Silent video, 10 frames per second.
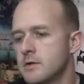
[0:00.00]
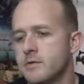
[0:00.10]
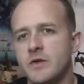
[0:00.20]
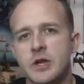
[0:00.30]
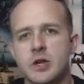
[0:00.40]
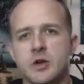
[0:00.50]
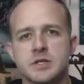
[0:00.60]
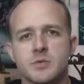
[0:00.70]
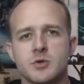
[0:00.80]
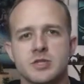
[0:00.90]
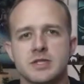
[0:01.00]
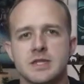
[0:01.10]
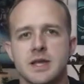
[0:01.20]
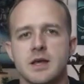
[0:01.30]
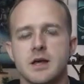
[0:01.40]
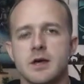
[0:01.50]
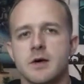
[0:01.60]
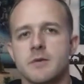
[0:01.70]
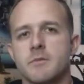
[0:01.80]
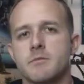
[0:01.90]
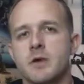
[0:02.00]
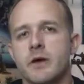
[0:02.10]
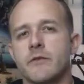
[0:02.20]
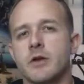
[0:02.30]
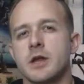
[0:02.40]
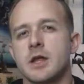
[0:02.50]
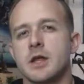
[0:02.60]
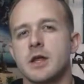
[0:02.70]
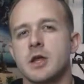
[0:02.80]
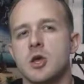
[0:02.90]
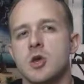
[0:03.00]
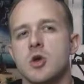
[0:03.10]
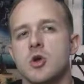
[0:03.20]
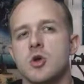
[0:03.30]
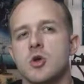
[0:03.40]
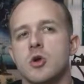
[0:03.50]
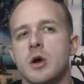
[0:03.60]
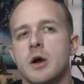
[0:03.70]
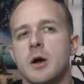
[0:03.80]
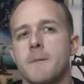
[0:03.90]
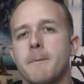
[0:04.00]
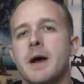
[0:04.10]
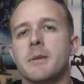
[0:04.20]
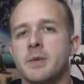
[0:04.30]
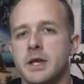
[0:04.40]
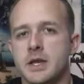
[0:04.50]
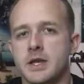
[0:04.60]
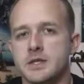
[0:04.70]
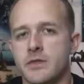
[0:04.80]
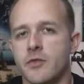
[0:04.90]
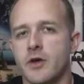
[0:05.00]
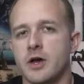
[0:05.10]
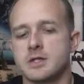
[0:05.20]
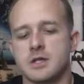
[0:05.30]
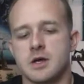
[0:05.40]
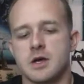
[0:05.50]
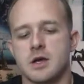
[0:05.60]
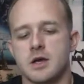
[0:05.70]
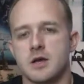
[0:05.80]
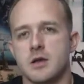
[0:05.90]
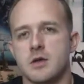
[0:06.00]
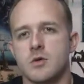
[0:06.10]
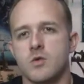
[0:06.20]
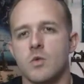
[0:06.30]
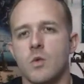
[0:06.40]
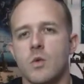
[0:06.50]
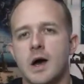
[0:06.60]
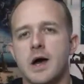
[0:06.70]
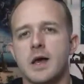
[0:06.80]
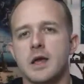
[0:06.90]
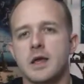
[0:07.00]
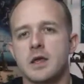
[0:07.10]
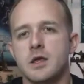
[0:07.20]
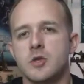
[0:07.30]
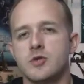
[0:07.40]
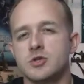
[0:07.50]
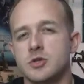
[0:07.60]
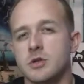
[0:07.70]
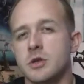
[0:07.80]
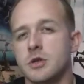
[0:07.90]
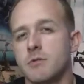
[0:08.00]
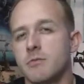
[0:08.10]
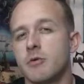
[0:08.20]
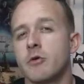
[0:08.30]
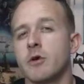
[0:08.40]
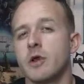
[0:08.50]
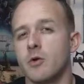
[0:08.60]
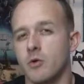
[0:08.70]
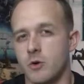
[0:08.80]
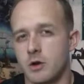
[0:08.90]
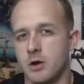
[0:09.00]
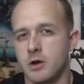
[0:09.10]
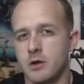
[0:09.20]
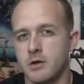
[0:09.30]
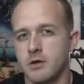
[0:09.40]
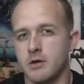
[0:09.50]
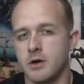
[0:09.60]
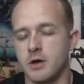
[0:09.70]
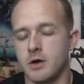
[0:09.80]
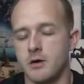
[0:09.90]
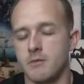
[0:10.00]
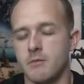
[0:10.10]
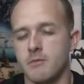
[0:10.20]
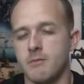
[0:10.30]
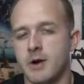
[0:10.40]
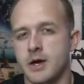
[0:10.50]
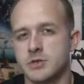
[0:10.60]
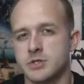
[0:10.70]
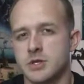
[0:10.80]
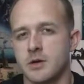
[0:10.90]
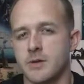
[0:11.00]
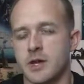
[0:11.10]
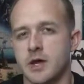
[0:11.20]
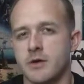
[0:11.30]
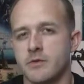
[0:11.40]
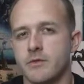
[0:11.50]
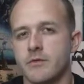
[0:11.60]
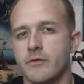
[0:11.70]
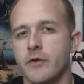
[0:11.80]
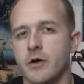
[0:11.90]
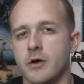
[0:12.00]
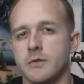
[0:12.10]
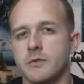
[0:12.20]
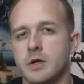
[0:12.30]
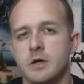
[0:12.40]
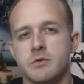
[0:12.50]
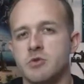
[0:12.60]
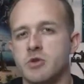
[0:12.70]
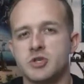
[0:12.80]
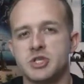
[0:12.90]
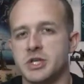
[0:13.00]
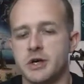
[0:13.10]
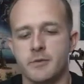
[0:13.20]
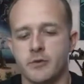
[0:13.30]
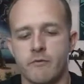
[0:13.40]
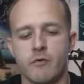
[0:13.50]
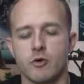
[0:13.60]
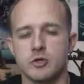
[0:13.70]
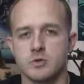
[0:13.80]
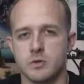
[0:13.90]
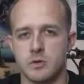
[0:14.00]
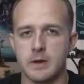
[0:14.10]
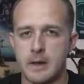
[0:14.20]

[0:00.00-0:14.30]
video, I suppose you could say, covering my opinions and thoughts on why you should pre-order models coming out from either GW or Forge World.